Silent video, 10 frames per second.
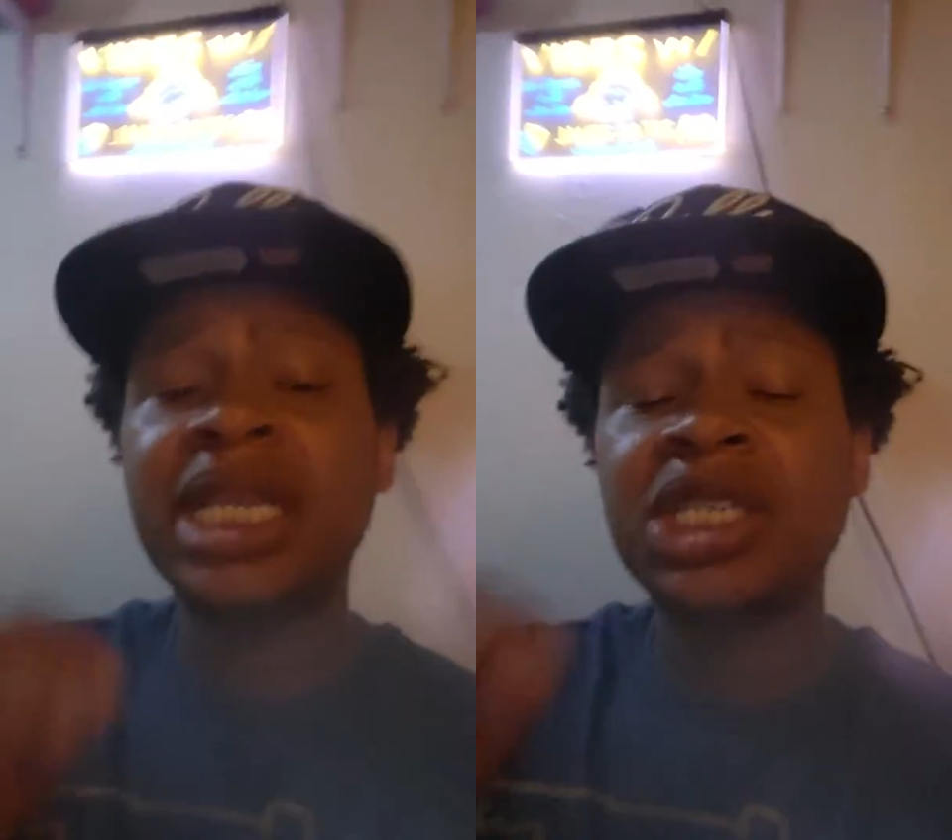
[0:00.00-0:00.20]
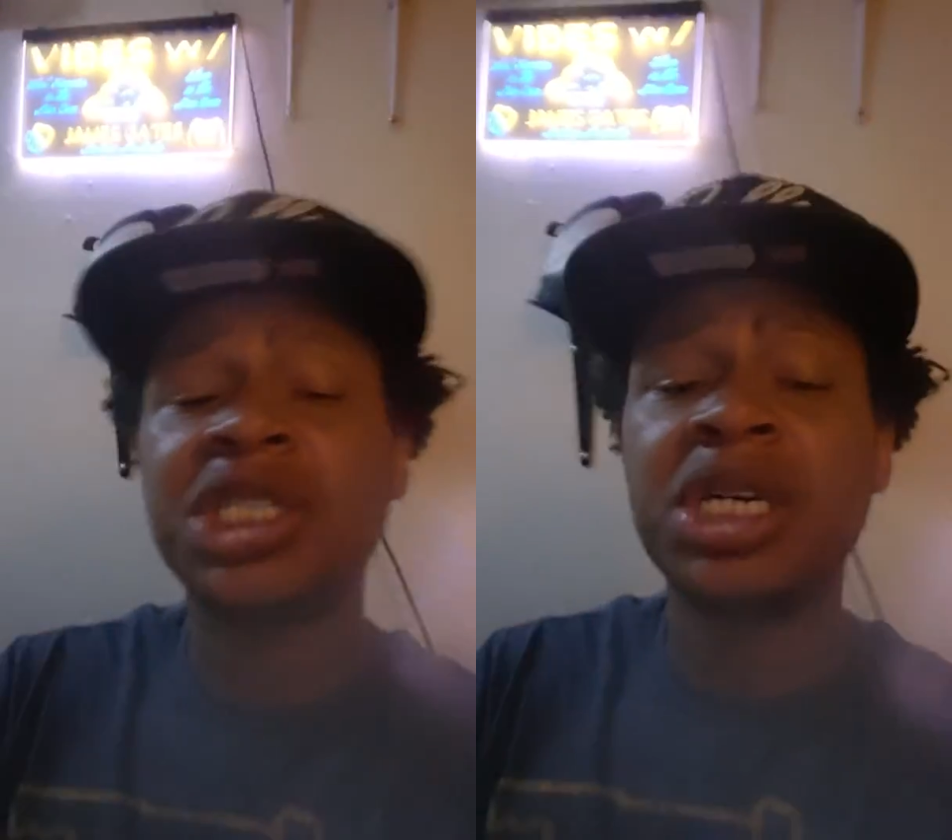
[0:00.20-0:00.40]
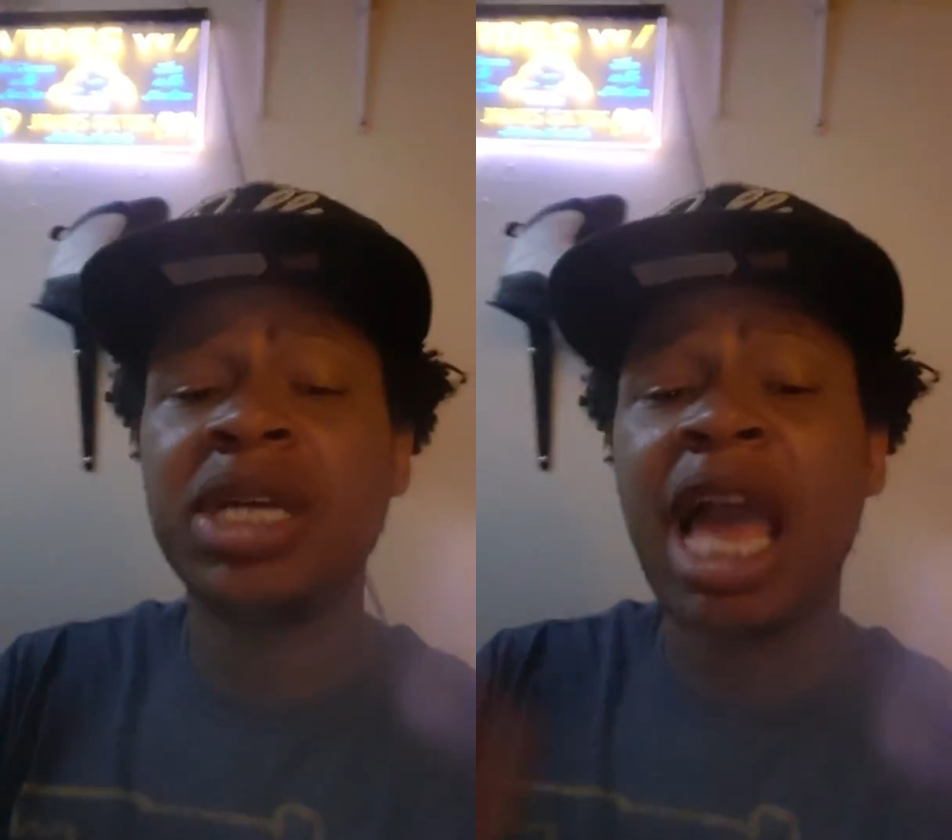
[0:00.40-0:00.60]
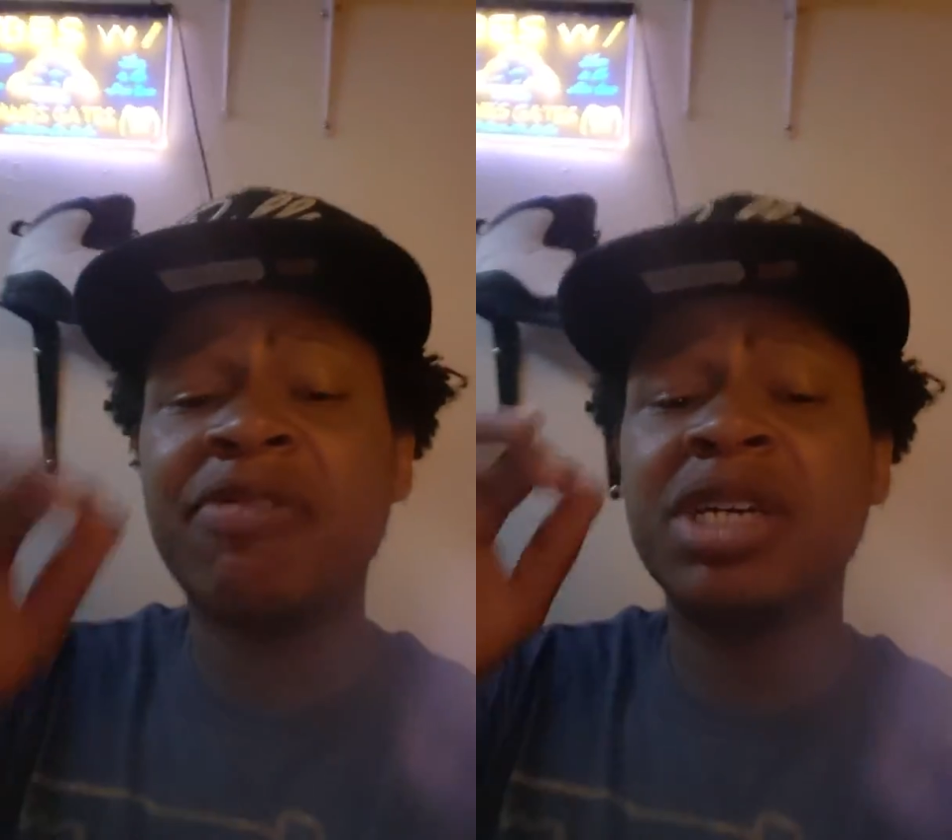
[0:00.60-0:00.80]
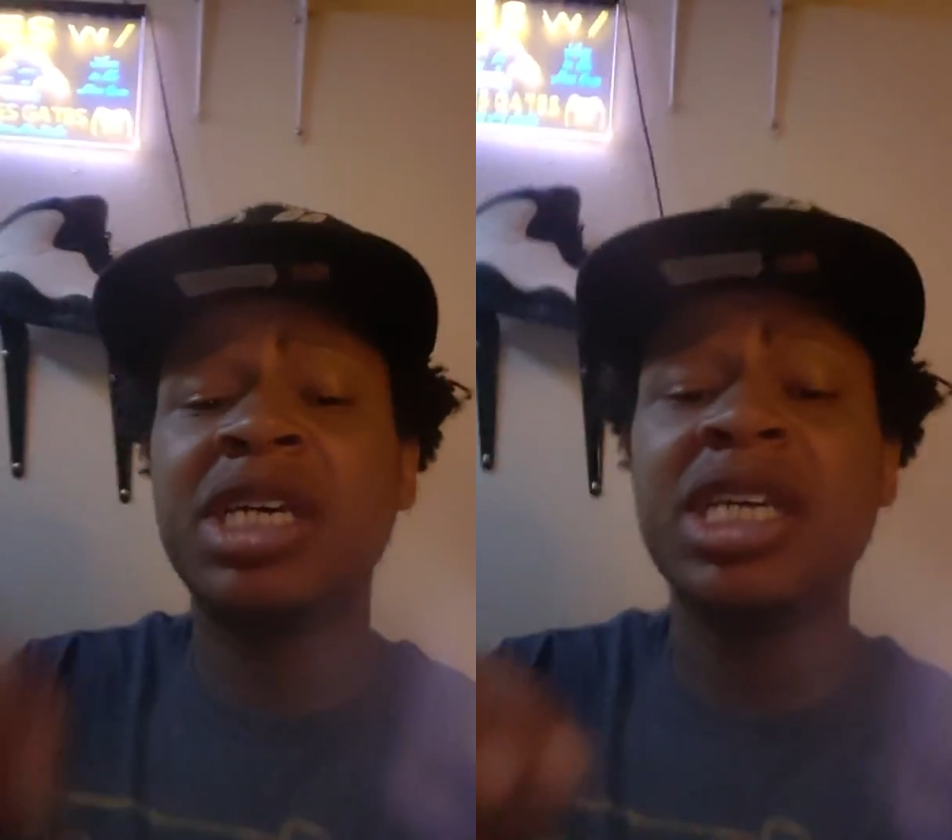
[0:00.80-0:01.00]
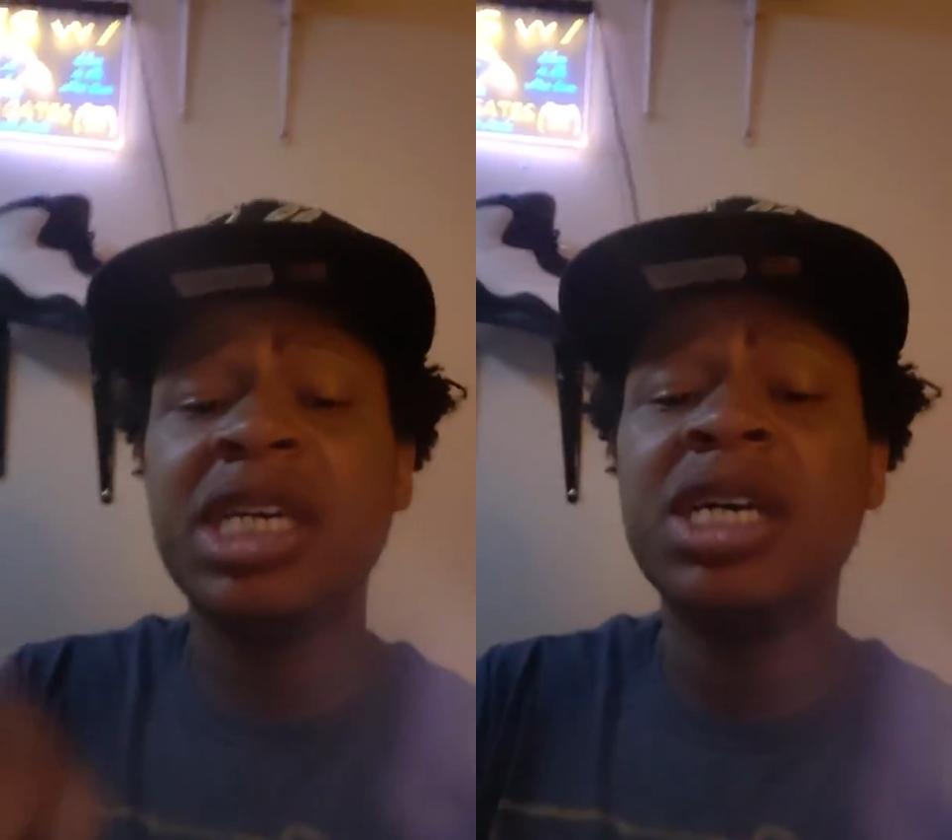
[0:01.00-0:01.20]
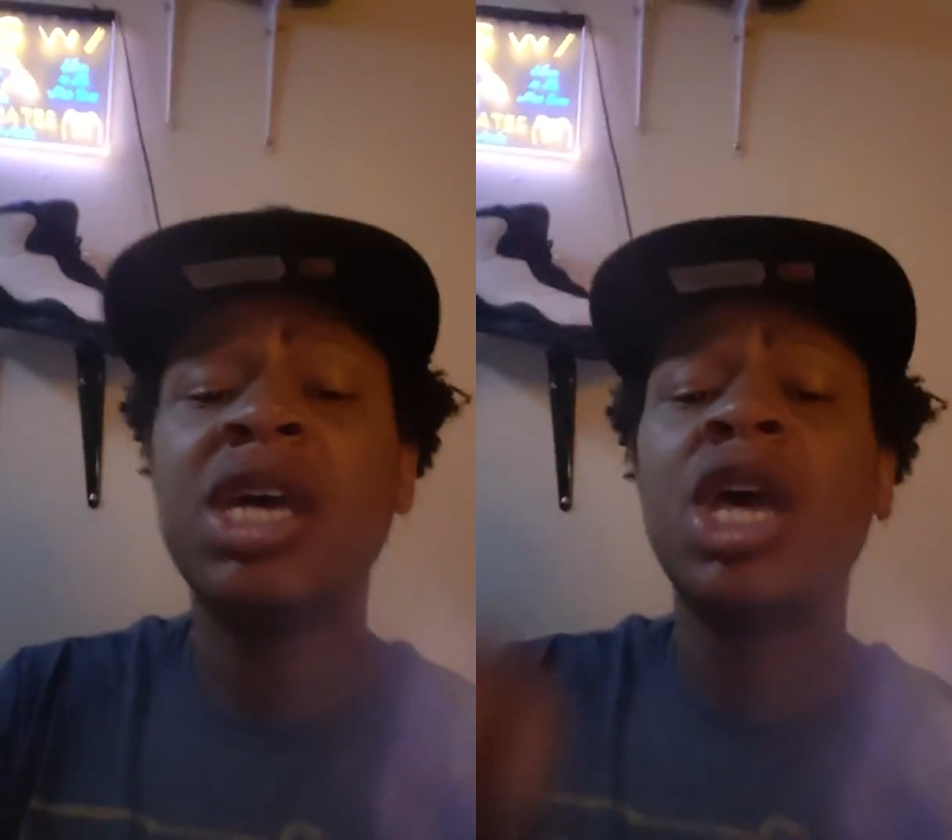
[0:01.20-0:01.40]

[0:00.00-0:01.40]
this year and have a good year,